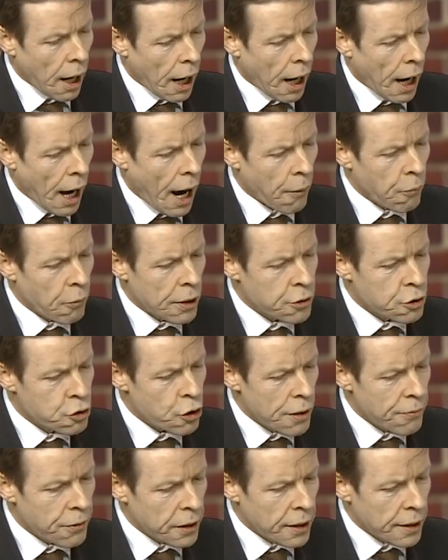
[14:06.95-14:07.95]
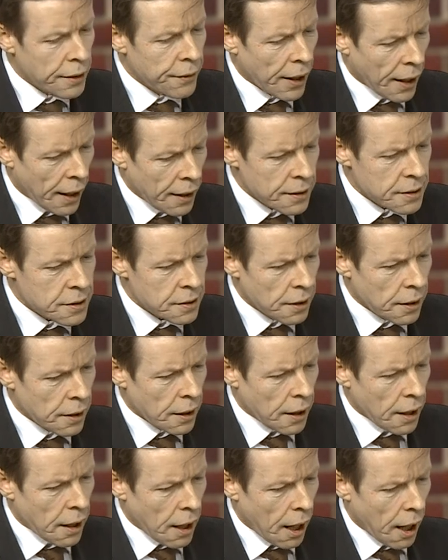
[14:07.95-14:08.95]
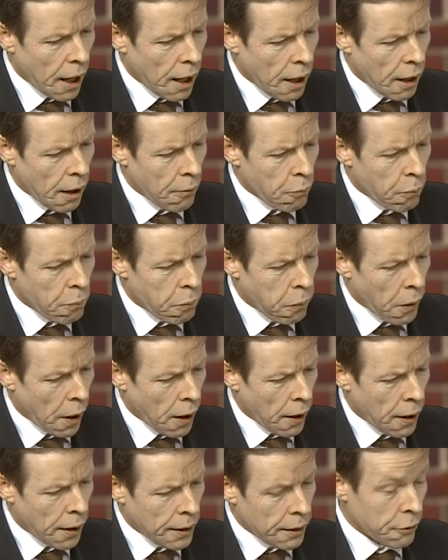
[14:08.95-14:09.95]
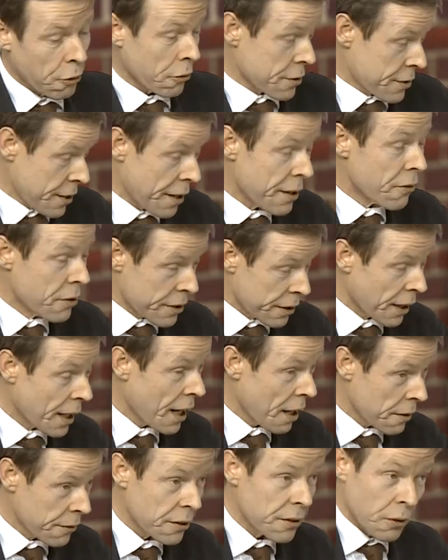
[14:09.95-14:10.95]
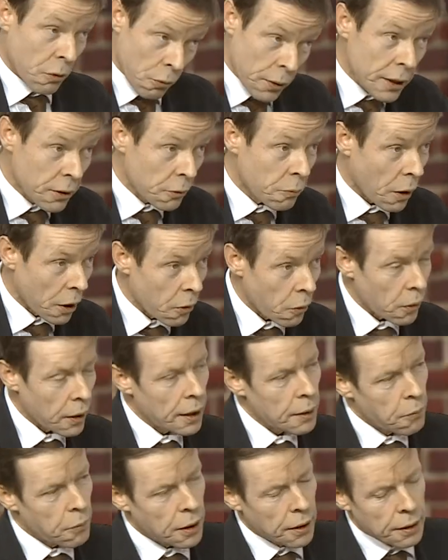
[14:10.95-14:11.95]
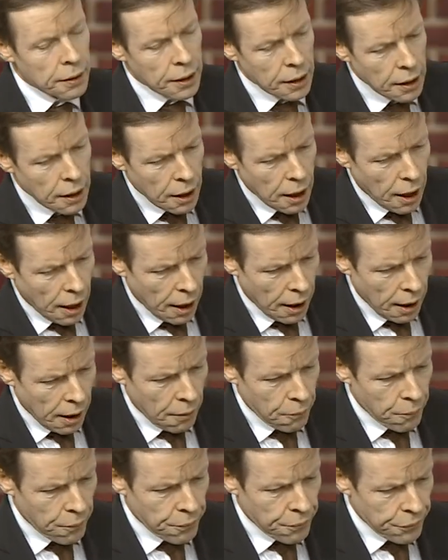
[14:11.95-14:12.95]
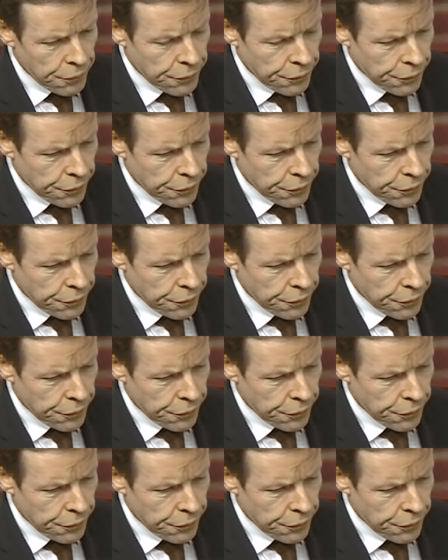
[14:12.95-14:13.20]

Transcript: Uh, and we're driven in that uh, by, not to say there isn't gas in the Weald, by the way, but um,